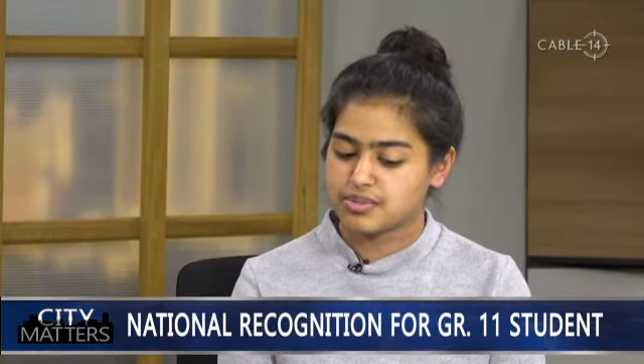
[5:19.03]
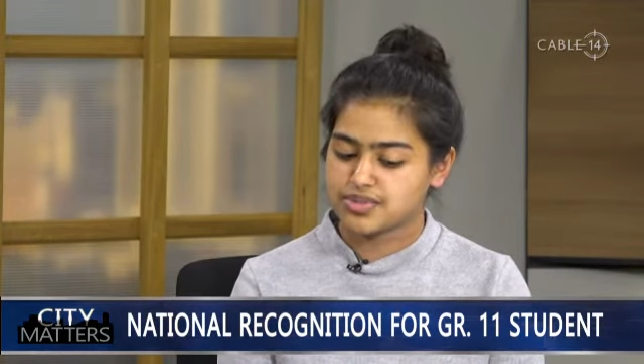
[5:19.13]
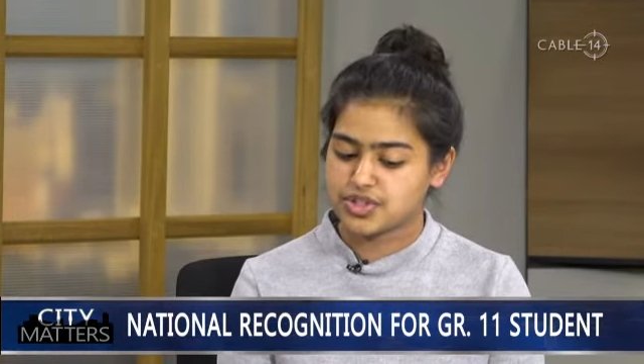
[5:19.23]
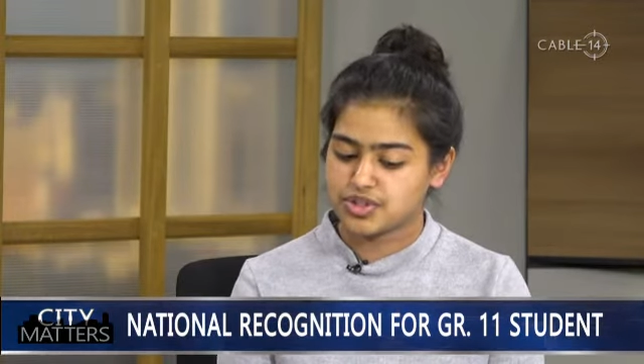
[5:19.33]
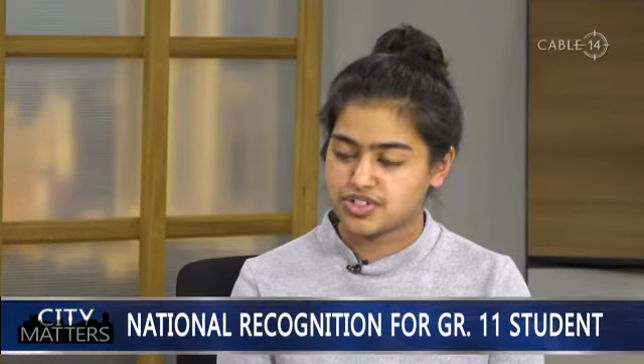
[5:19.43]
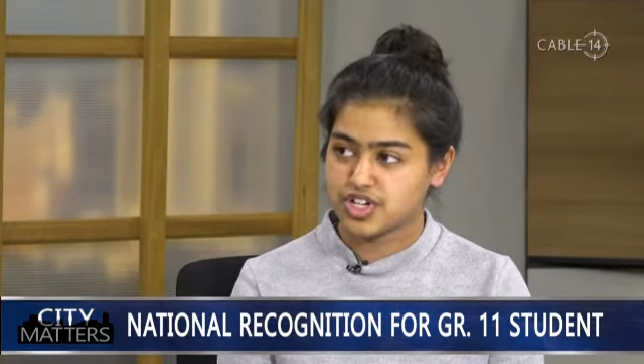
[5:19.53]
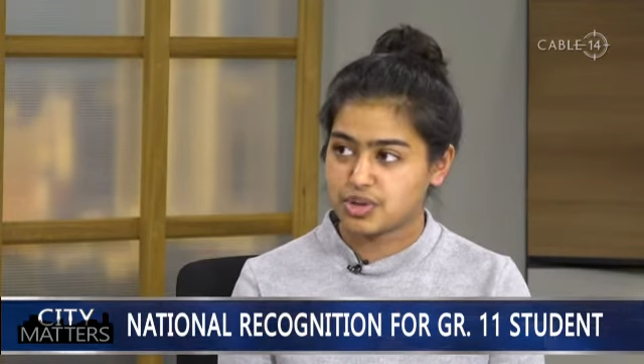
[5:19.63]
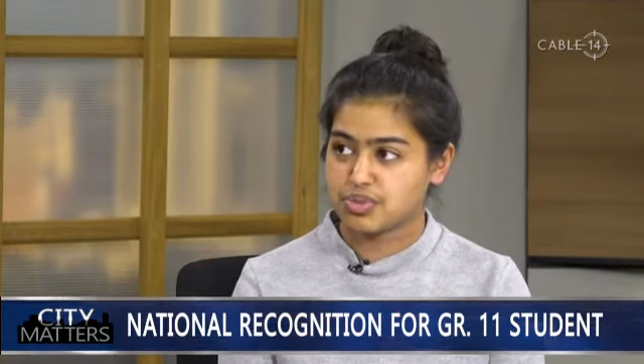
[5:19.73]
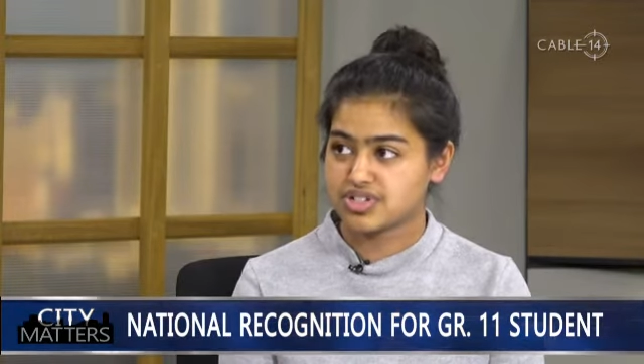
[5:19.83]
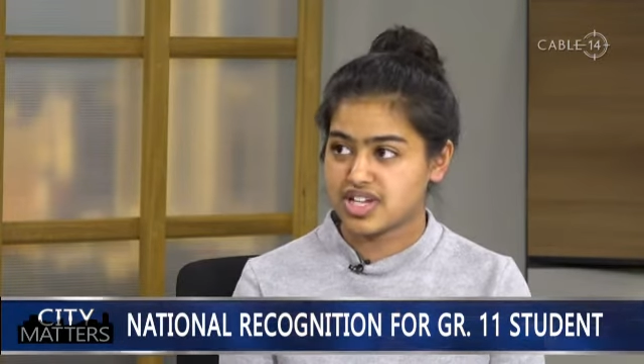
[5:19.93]
students are
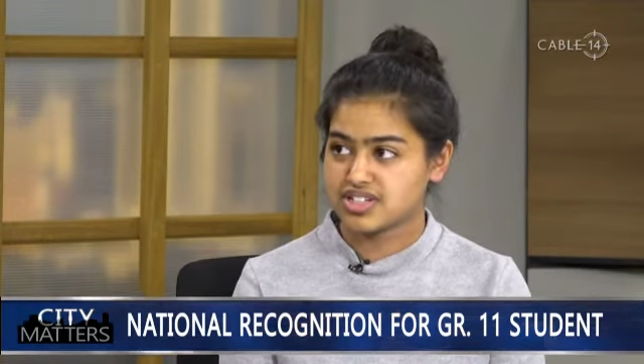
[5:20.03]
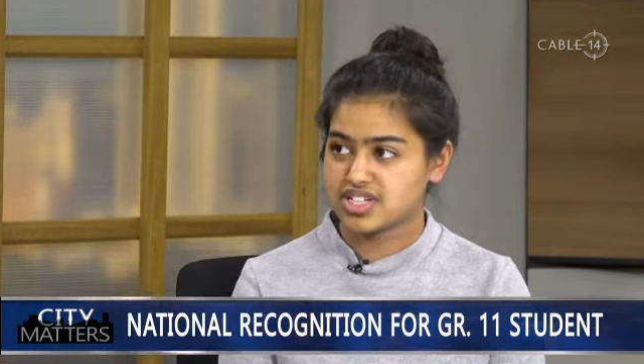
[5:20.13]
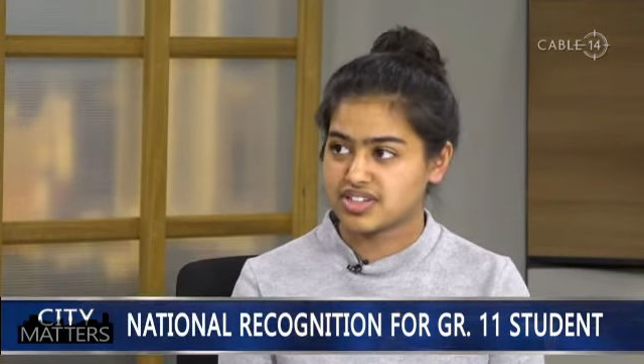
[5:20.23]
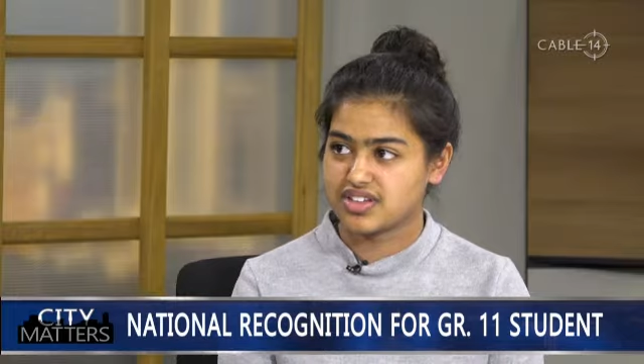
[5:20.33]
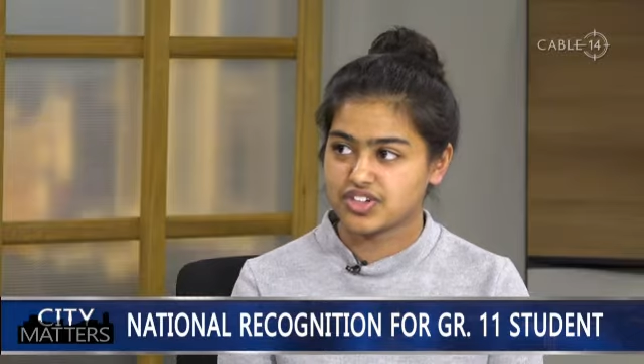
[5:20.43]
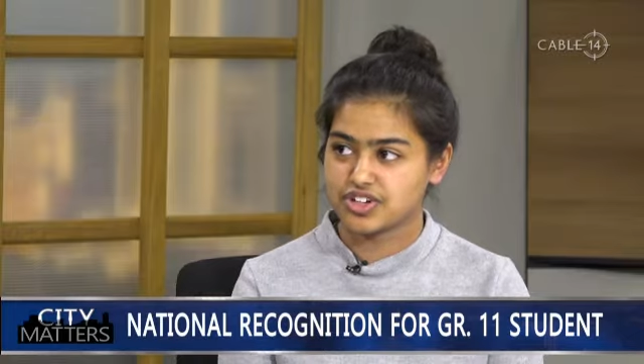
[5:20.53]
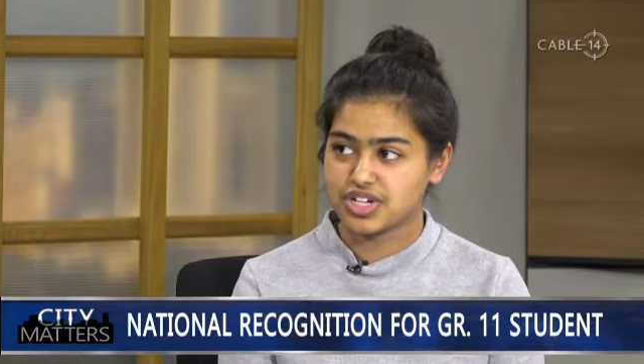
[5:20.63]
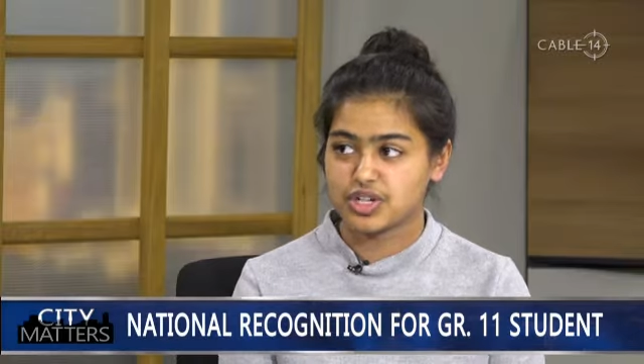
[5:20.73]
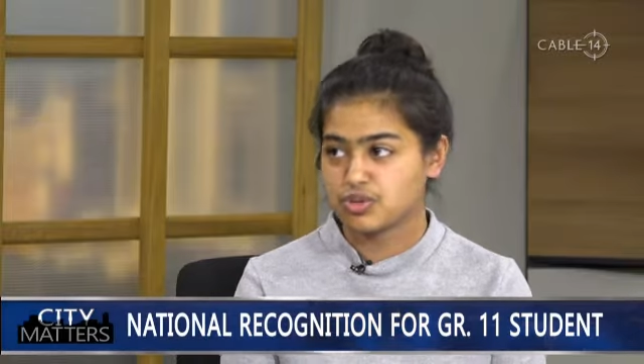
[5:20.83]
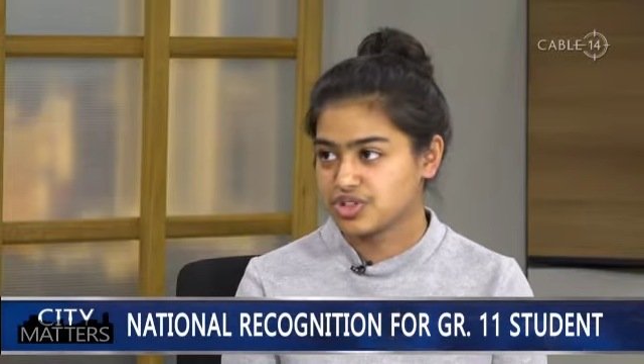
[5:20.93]
presenting that they're
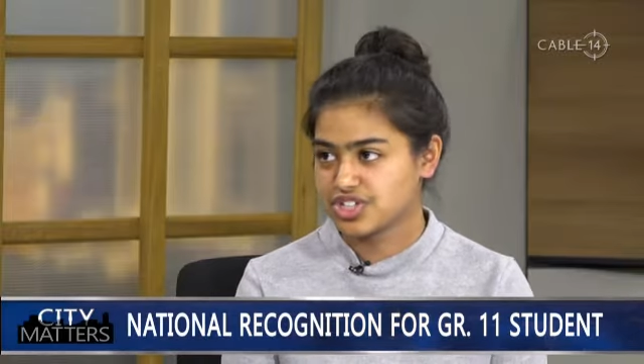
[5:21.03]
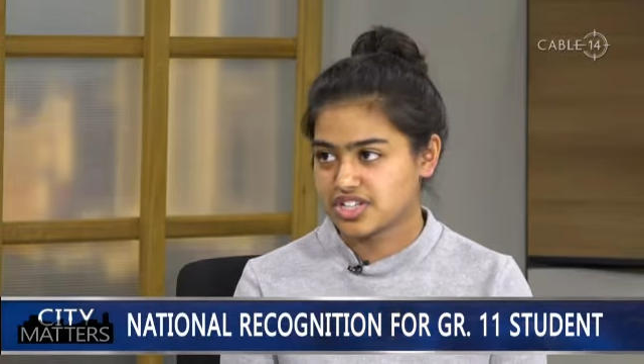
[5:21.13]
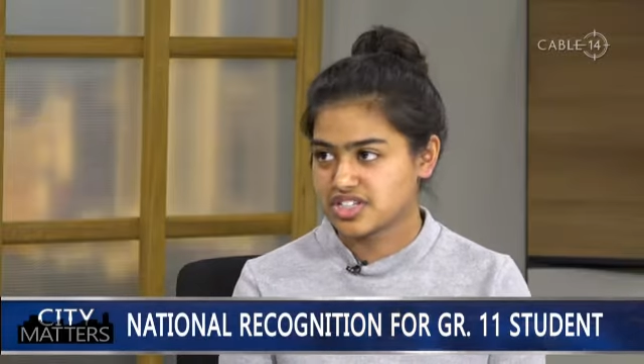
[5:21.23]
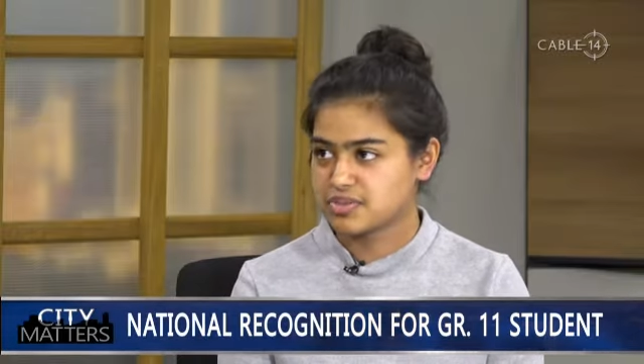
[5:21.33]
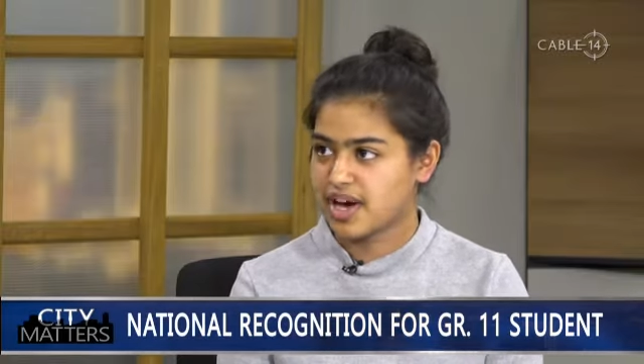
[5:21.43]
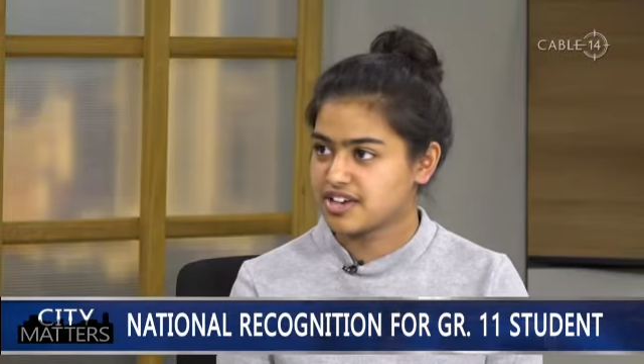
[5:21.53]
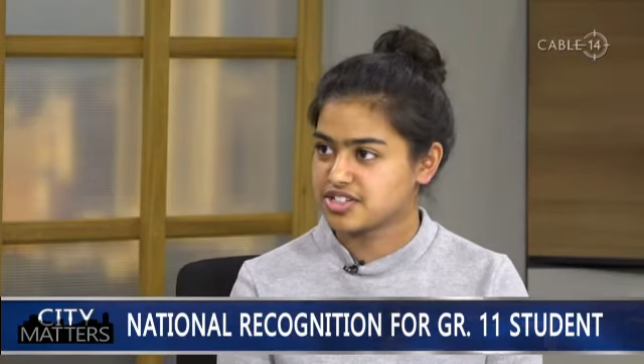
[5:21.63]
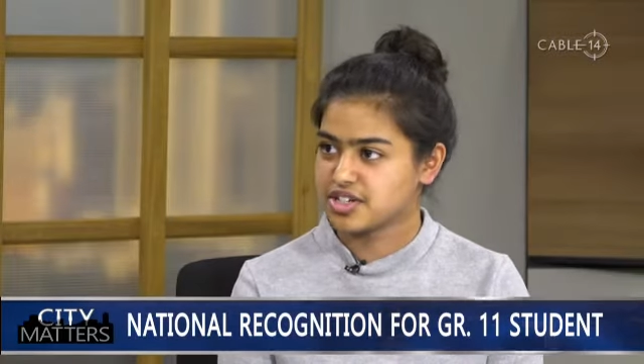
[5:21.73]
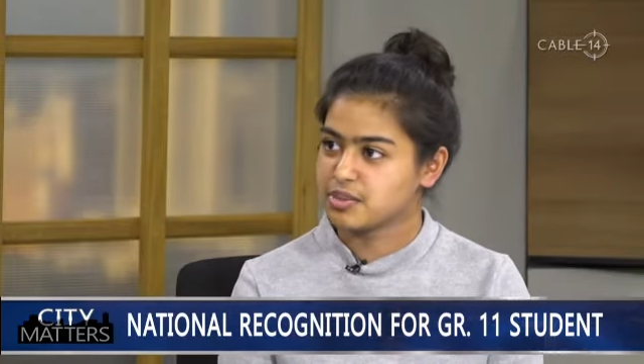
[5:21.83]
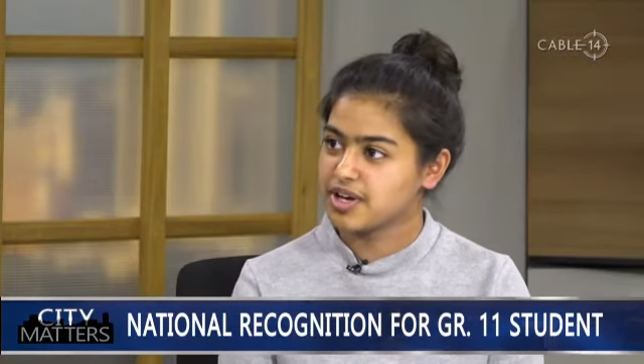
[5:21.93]
equally just as
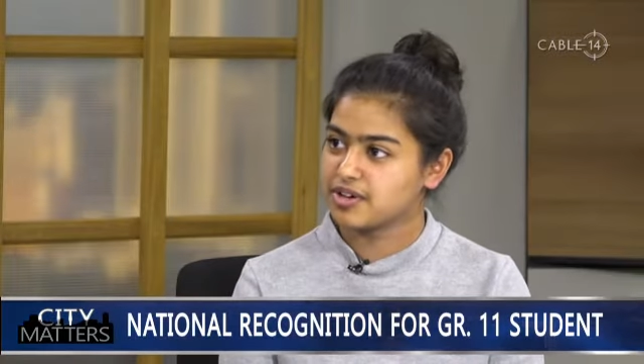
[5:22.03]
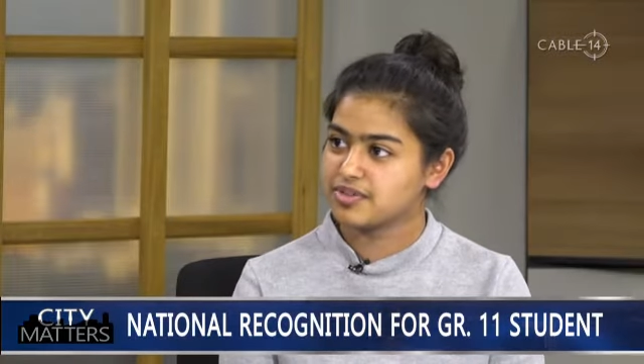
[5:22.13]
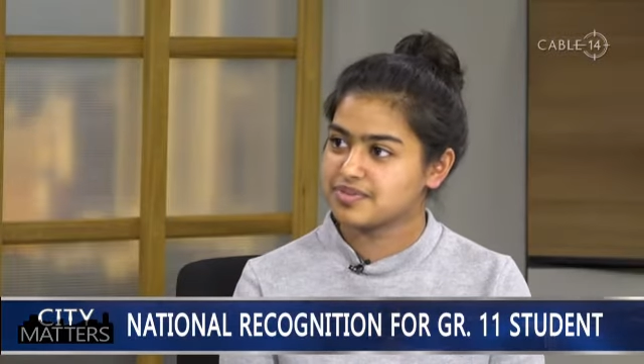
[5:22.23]
passionate about.